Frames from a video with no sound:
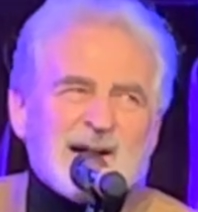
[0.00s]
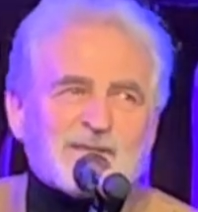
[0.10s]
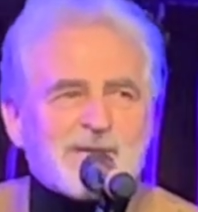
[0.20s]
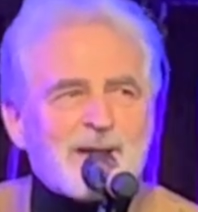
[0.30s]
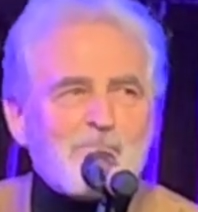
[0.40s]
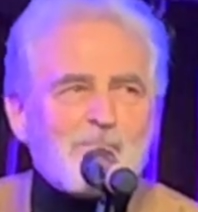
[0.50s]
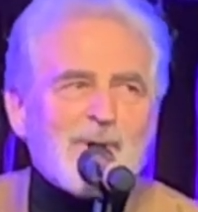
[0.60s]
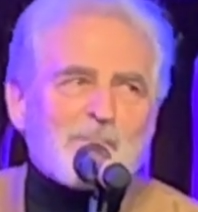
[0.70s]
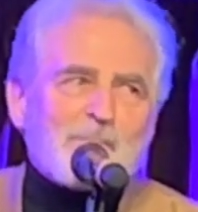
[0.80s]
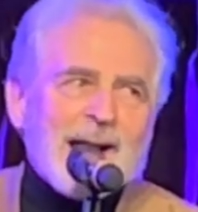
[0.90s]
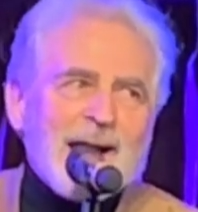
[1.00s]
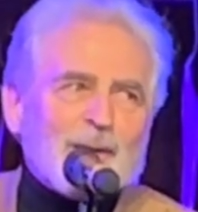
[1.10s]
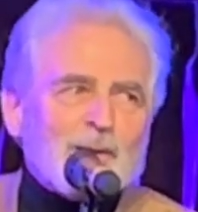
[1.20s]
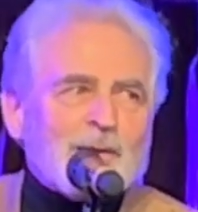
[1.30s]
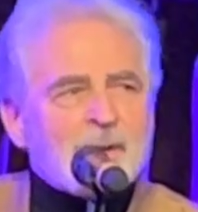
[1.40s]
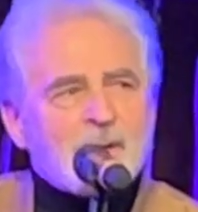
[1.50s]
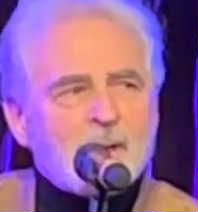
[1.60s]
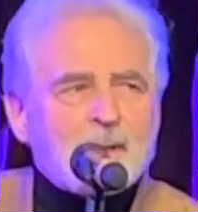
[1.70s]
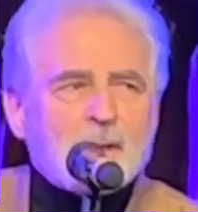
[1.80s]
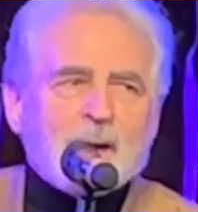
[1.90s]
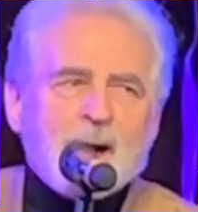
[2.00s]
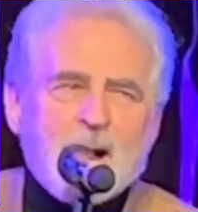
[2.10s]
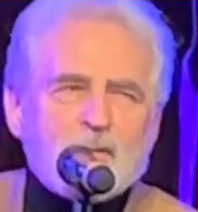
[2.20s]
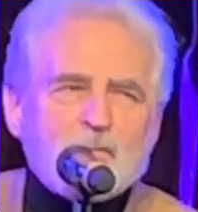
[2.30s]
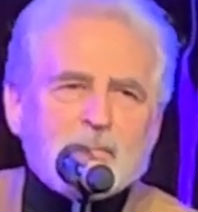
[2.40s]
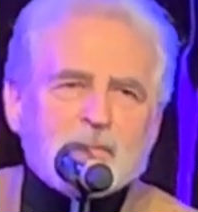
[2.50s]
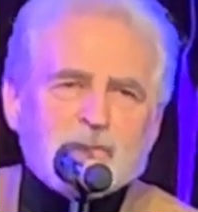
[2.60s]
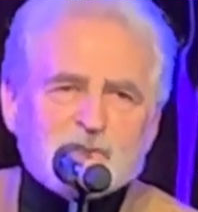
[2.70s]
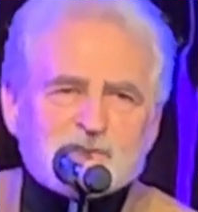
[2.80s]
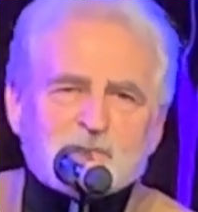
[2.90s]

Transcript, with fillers: A ten bottle on the